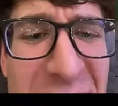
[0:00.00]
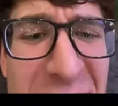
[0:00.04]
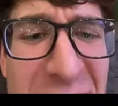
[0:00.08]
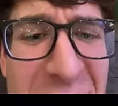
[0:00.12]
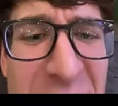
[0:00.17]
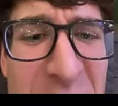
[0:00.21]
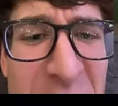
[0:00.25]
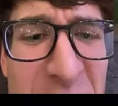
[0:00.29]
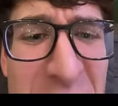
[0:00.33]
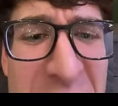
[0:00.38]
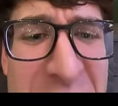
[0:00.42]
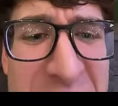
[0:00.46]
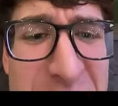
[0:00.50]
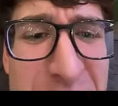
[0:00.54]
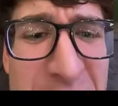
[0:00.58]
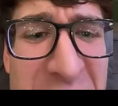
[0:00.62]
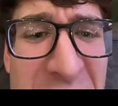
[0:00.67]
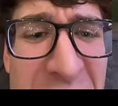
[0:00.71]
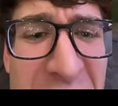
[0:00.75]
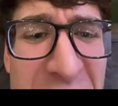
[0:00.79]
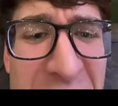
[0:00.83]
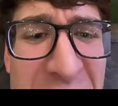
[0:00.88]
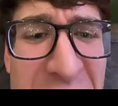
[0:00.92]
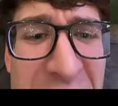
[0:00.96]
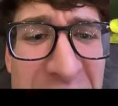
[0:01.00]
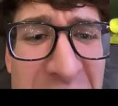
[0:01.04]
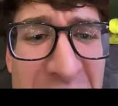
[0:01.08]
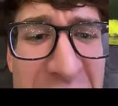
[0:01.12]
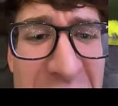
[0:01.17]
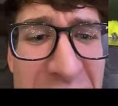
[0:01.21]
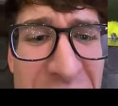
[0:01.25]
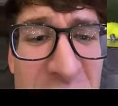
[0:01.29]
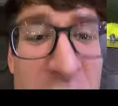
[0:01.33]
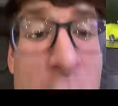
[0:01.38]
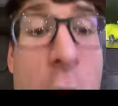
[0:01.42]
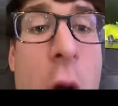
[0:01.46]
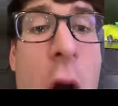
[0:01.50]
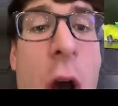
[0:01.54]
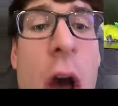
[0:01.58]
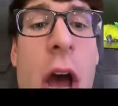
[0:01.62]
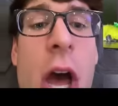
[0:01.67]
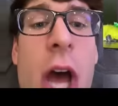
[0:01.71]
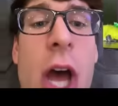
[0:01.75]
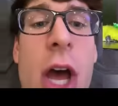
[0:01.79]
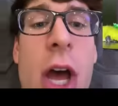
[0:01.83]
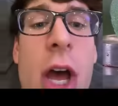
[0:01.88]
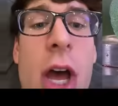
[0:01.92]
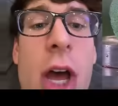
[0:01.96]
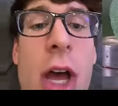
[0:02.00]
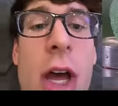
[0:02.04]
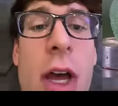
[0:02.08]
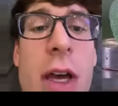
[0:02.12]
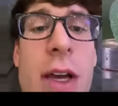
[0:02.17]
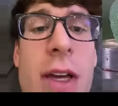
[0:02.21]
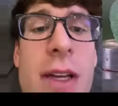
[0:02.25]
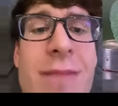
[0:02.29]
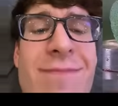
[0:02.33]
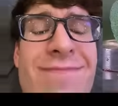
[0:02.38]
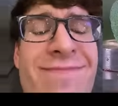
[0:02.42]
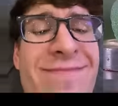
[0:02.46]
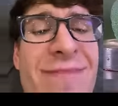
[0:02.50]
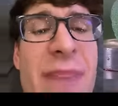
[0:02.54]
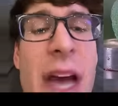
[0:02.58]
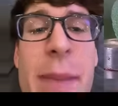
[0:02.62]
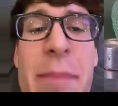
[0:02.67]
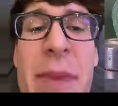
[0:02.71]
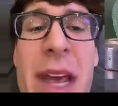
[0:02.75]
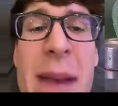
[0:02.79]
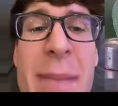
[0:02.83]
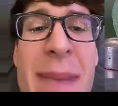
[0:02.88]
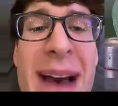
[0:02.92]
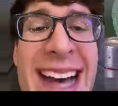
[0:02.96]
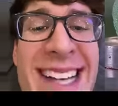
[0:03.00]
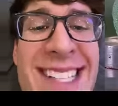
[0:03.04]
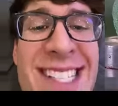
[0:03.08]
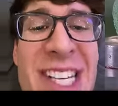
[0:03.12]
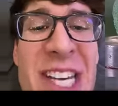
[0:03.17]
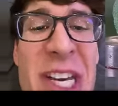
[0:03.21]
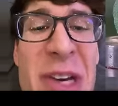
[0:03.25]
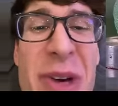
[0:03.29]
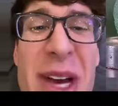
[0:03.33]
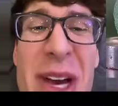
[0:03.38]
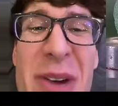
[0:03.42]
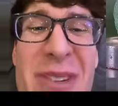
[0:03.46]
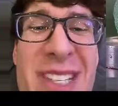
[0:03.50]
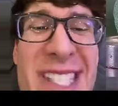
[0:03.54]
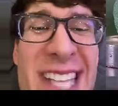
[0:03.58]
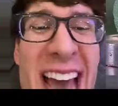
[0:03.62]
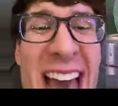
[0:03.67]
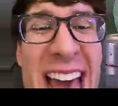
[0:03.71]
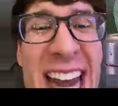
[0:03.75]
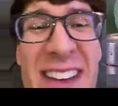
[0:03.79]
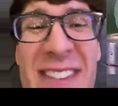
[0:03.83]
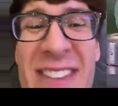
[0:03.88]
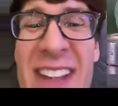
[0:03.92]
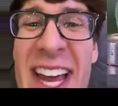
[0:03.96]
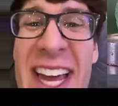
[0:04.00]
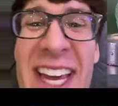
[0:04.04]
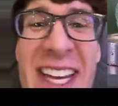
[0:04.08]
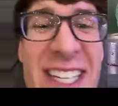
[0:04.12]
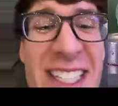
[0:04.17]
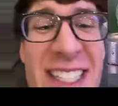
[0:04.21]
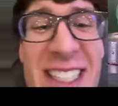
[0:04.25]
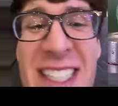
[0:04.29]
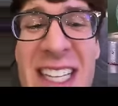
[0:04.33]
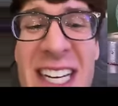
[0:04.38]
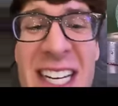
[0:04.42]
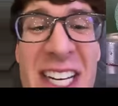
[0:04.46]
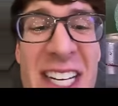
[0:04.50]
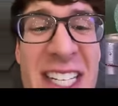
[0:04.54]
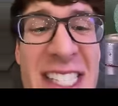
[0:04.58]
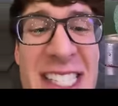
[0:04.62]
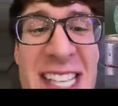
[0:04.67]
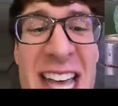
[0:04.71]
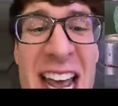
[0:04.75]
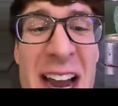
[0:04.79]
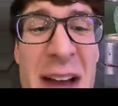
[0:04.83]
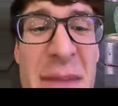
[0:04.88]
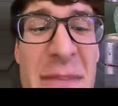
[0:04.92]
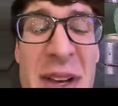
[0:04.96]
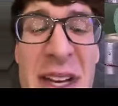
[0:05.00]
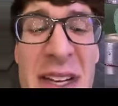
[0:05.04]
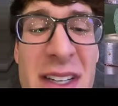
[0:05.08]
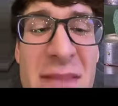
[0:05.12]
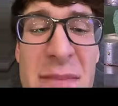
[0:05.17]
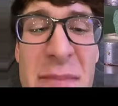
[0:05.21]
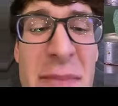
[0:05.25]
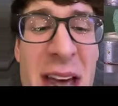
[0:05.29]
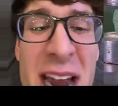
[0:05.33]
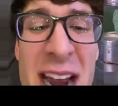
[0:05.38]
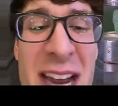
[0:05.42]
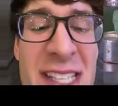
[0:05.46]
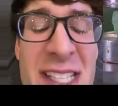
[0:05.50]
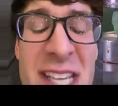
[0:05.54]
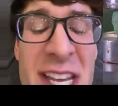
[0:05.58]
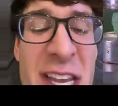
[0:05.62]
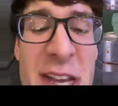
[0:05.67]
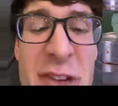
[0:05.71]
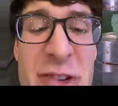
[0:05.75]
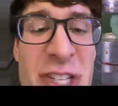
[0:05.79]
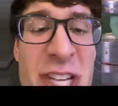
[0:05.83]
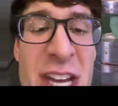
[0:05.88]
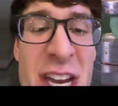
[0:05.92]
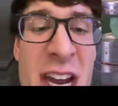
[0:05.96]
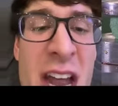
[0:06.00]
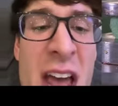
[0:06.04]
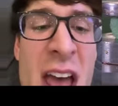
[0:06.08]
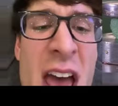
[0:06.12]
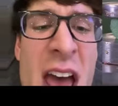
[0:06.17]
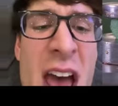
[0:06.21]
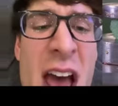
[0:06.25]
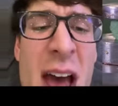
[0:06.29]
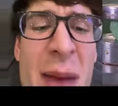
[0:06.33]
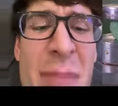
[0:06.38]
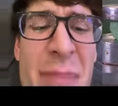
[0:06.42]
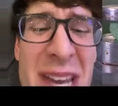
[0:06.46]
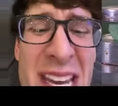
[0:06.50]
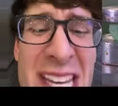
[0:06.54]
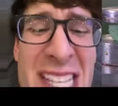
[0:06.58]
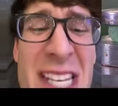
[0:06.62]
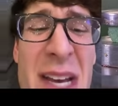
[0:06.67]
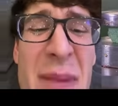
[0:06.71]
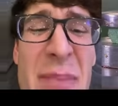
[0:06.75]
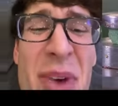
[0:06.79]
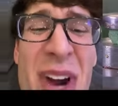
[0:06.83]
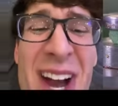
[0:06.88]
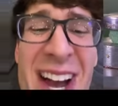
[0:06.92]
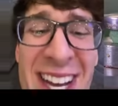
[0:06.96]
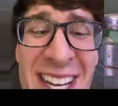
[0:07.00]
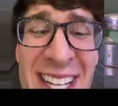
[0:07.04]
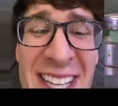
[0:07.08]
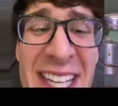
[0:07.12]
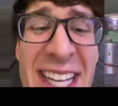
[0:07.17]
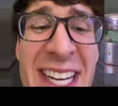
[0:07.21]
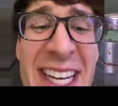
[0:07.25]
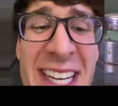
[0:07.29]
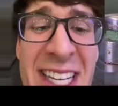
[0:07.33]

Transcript: Please be good. I have a. Mm, I'm gonna pass you. It was kind of like a good setup, and bad execution. A piece of broccoli.